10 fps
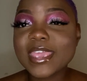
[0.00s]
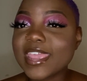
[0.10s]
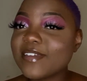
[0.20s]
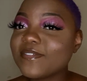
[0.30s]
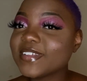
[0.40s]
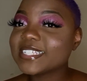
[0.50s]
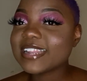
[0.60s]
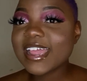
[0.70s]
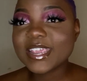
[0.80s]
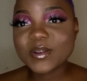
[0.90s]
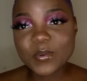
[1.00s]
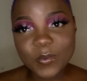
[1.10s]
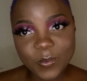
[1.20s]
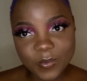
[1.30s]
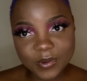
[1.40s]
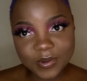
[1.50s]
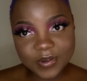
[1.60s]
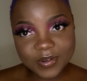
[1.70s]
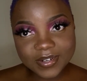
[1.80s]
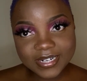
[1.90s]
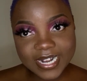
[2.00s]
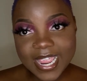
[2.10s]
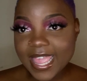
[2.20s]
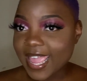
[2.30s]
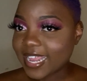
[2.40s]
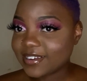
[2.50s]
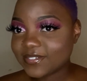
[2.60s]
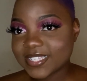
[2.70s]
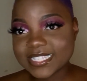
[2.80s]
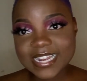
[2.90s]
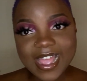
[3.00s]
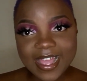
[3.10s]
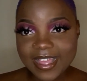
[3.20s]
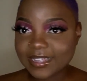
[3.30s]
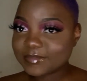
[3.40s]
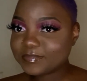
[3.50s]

if it's not in order and if it's not,